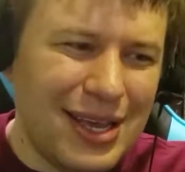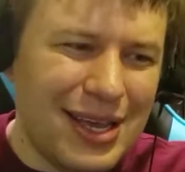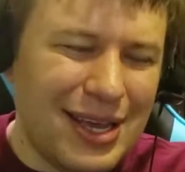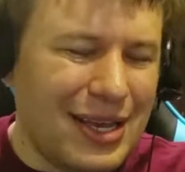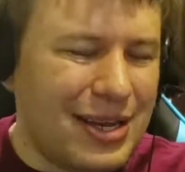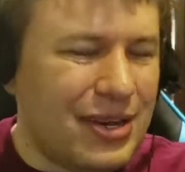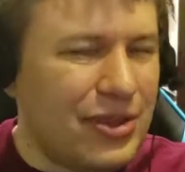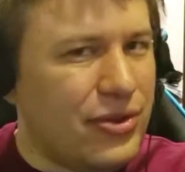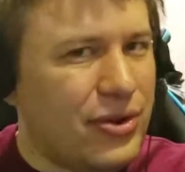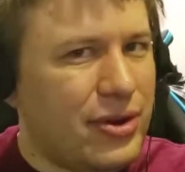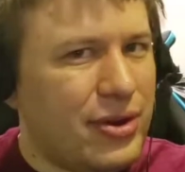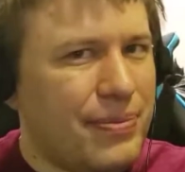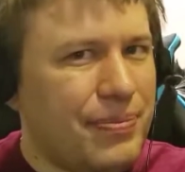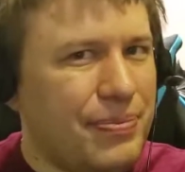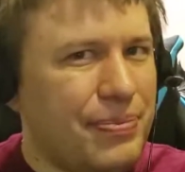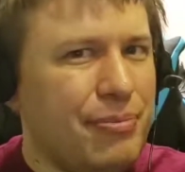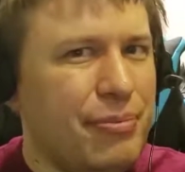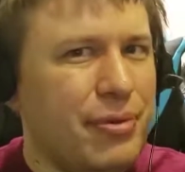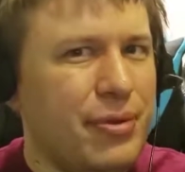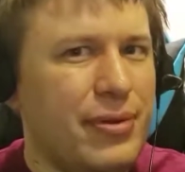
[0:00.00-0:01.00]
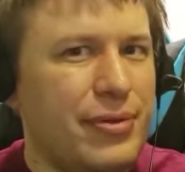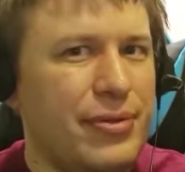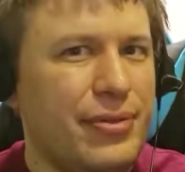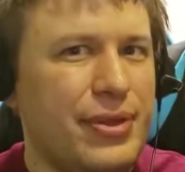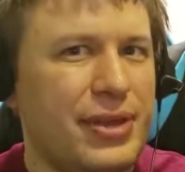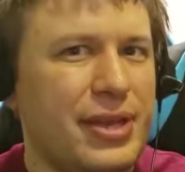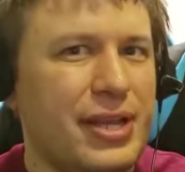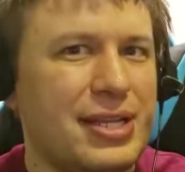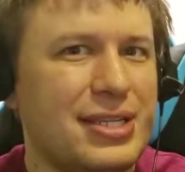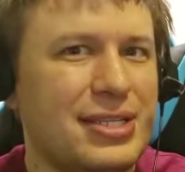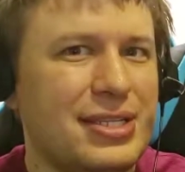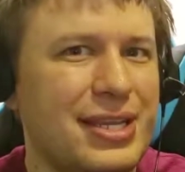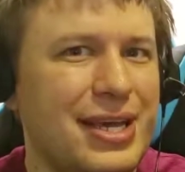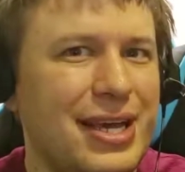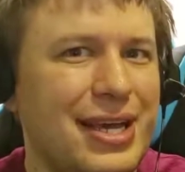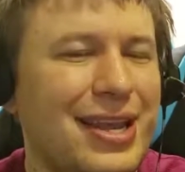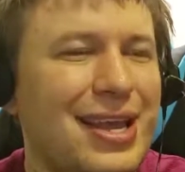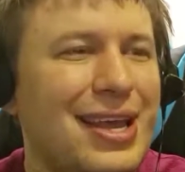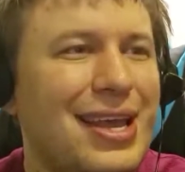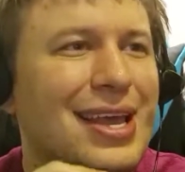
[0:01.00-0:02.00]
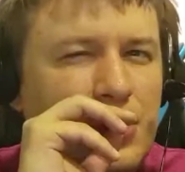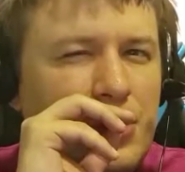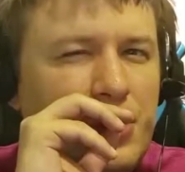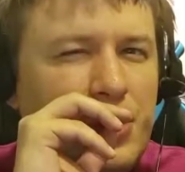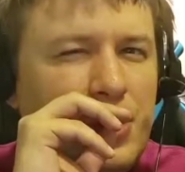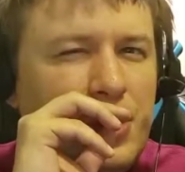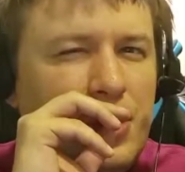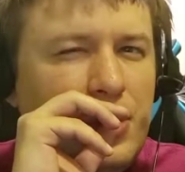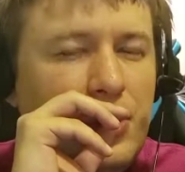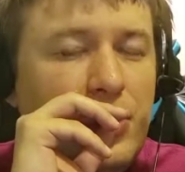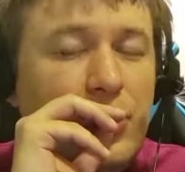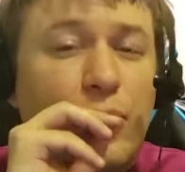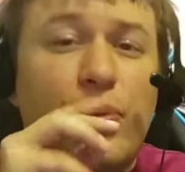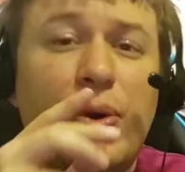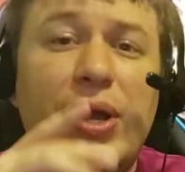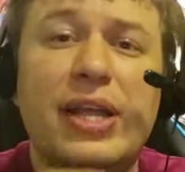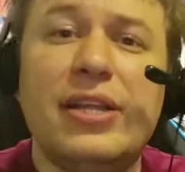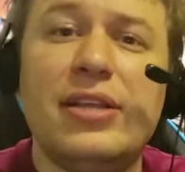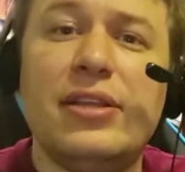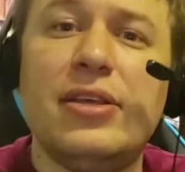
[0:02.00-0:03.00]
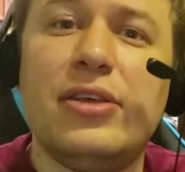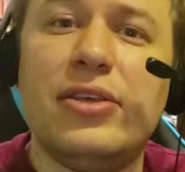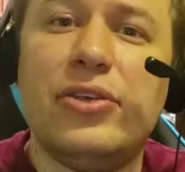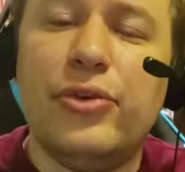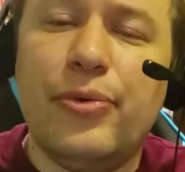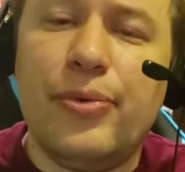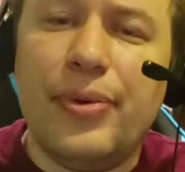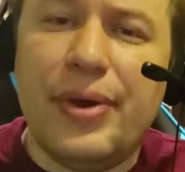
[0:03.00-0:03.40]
Another important thing is that when you